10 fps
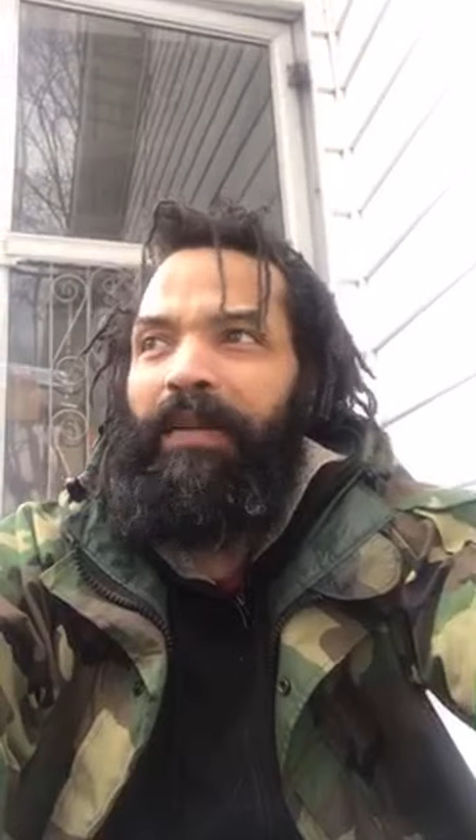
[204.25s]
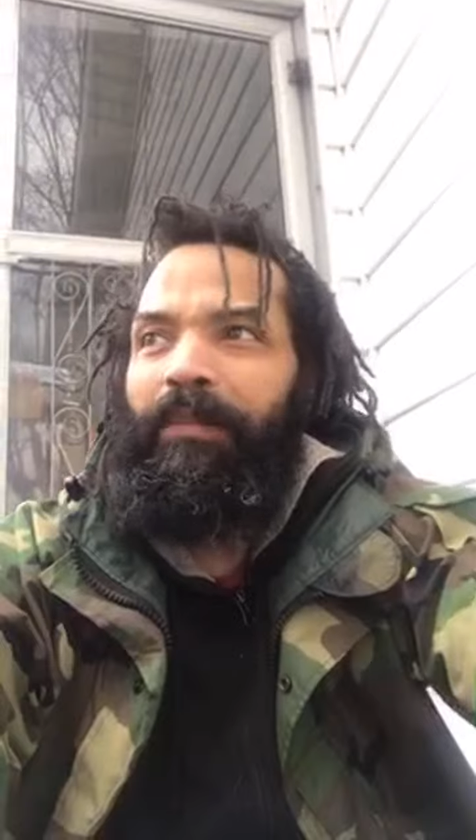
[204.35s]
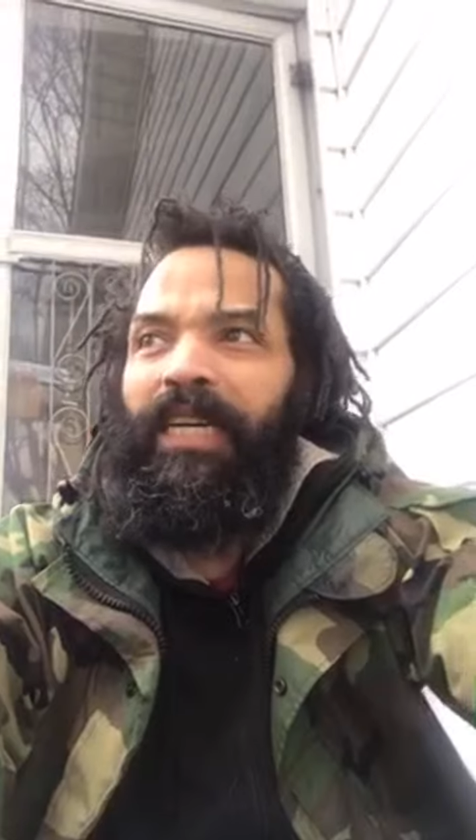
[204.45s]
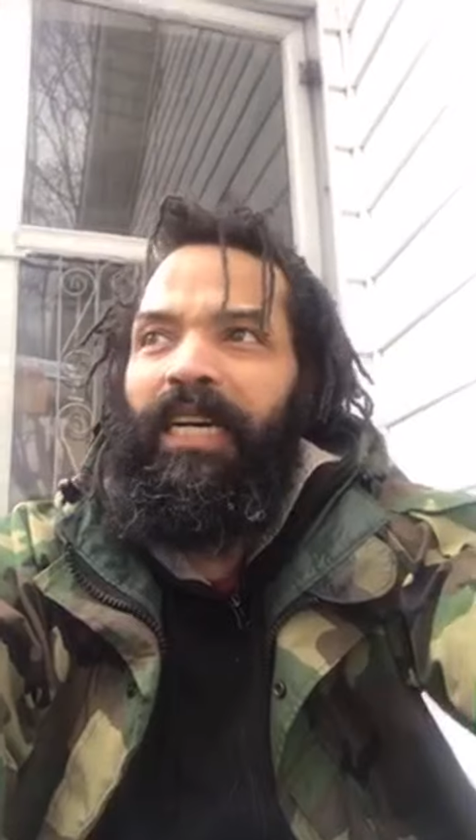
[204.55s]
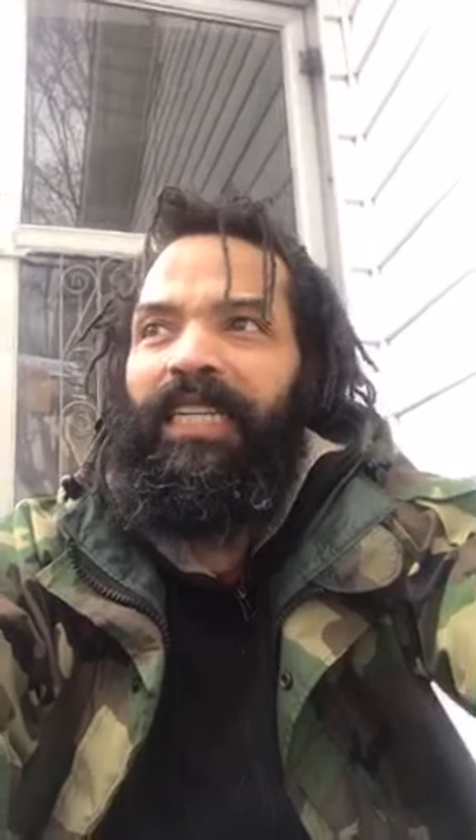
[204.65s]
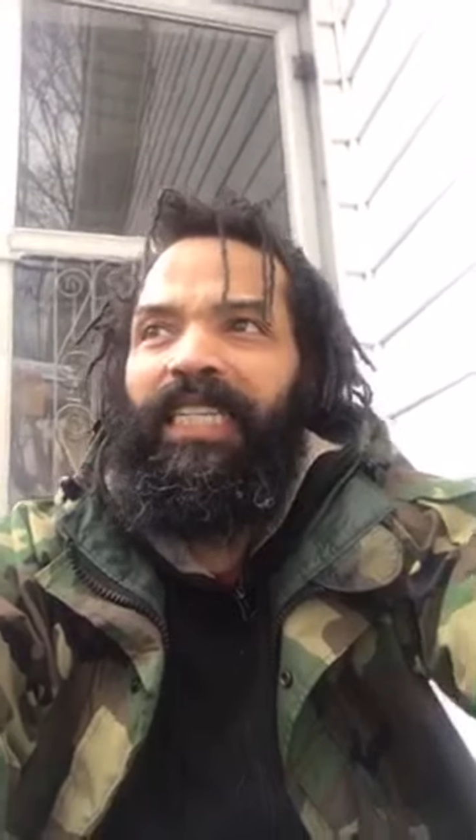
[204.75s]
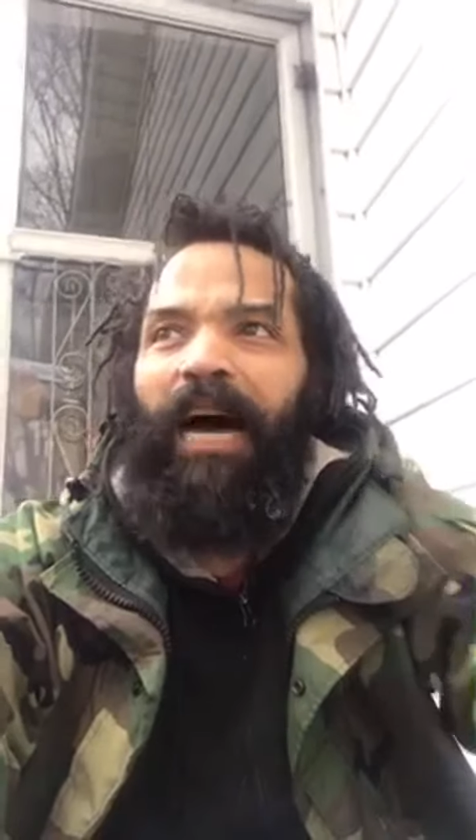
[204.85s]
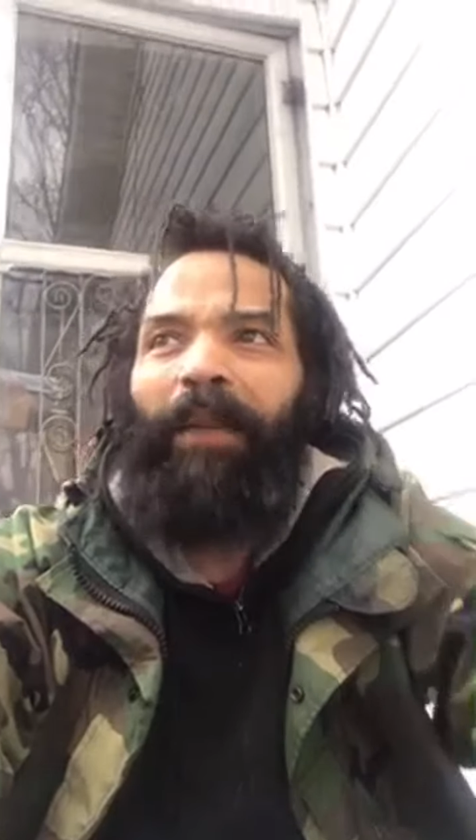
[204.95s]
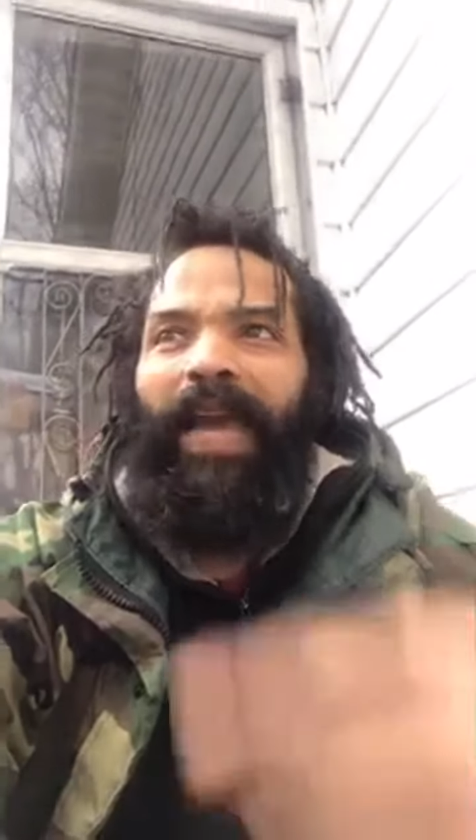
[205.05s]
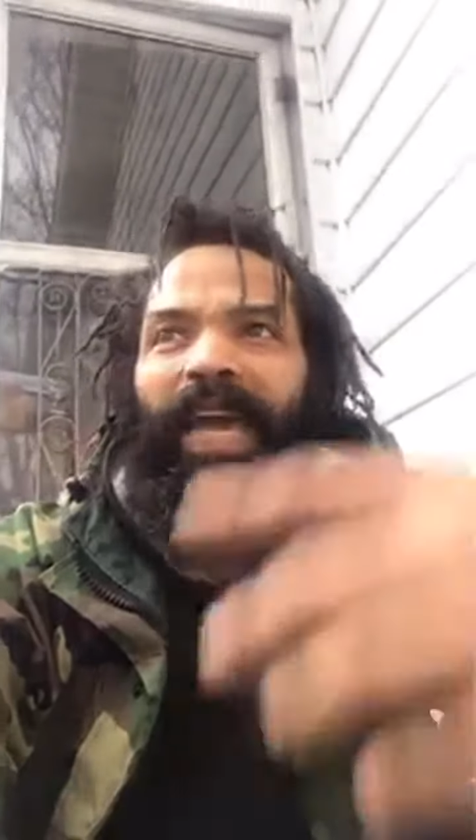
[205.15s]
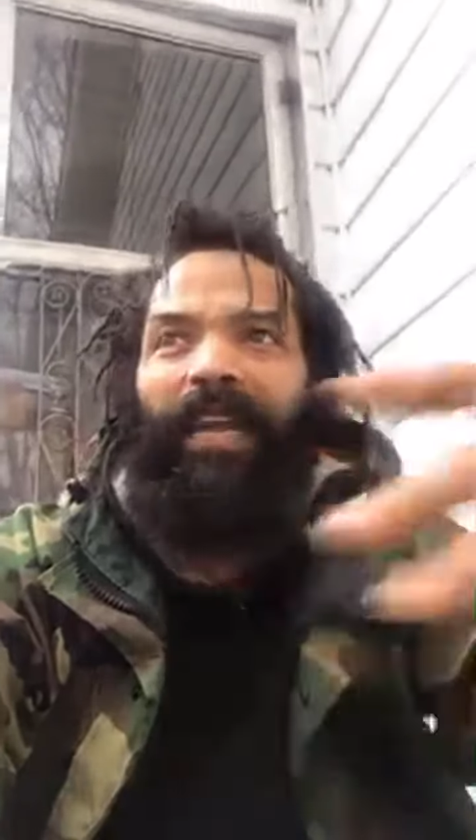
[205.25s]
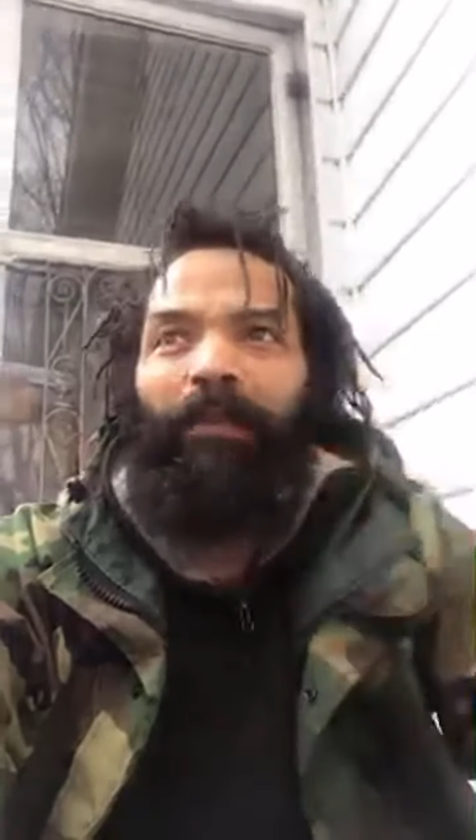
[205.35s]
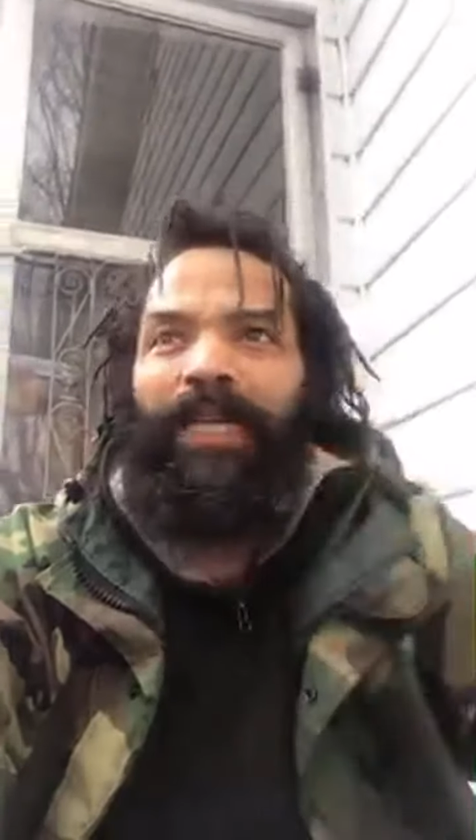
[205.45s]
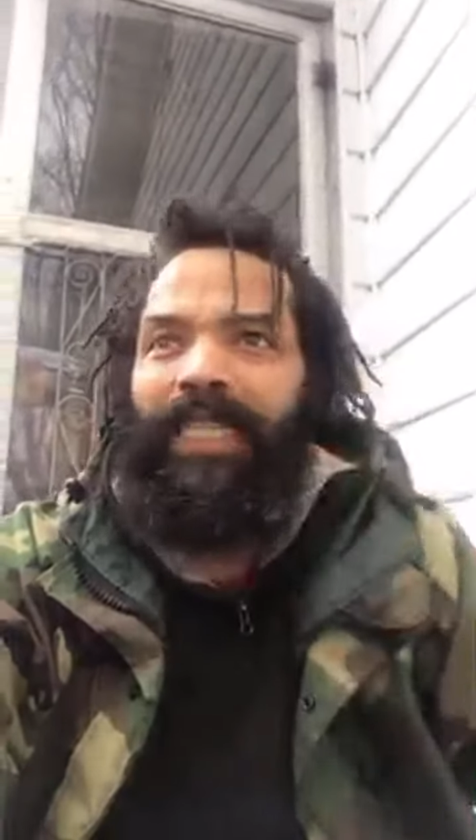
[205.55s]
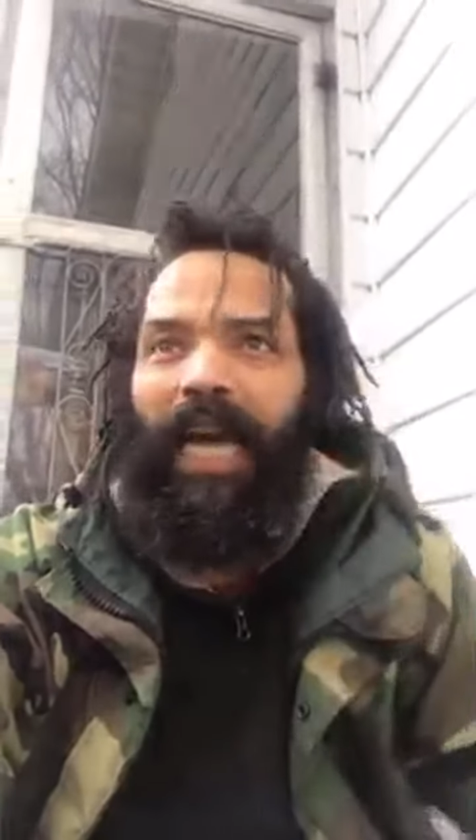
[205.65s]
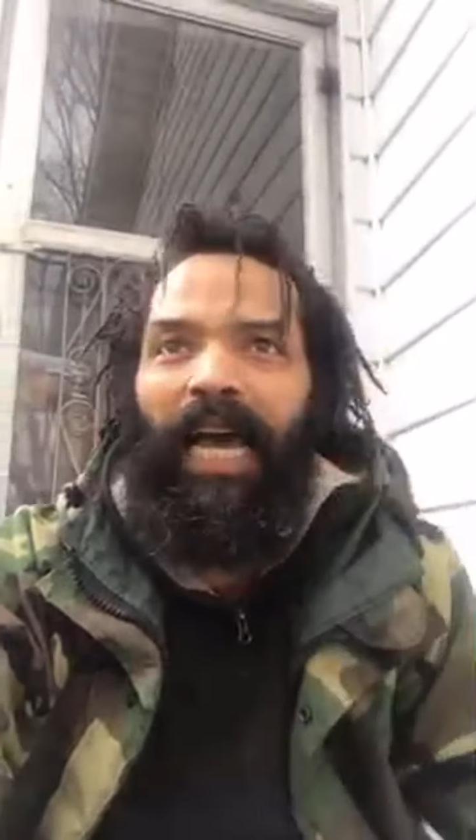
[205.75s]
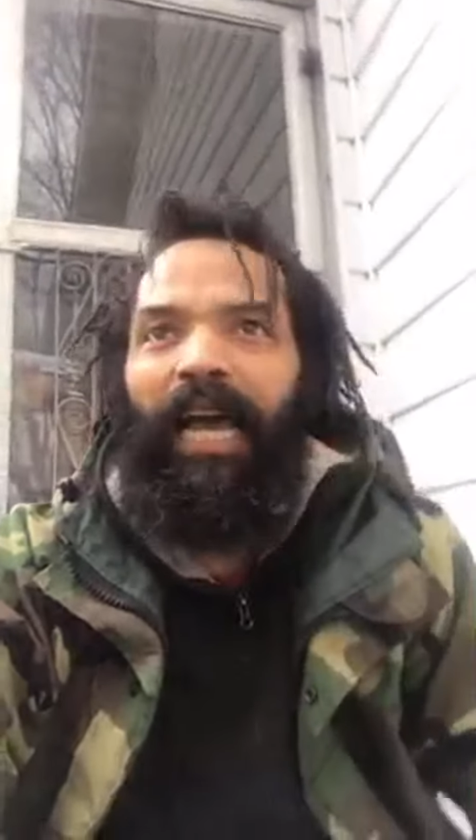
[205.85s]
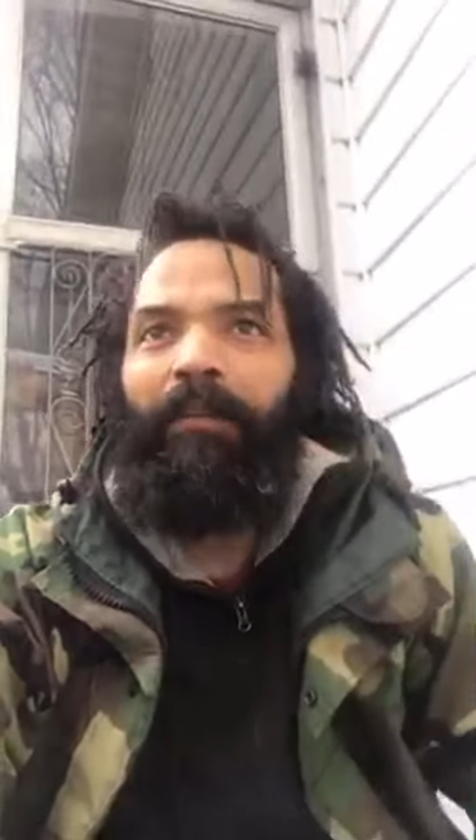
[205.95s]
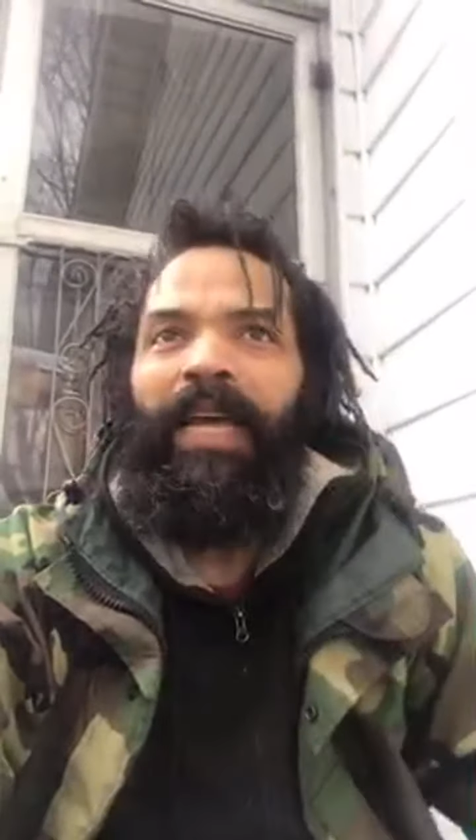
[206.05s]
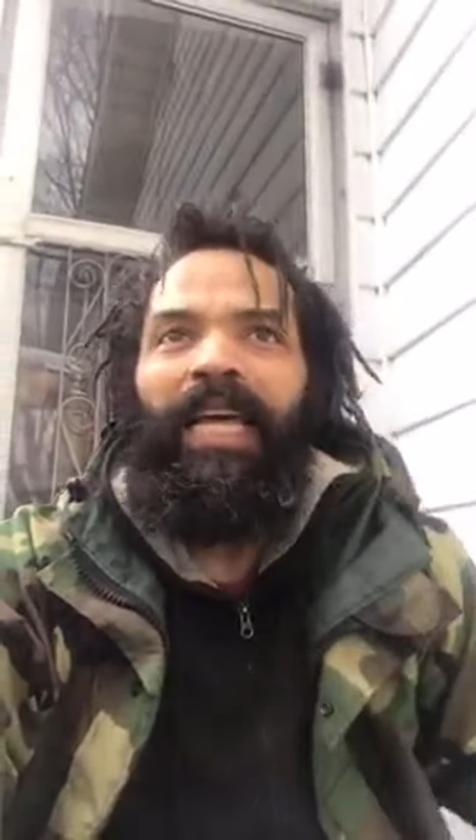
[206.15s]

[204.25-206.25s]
because I'm ahead of my time.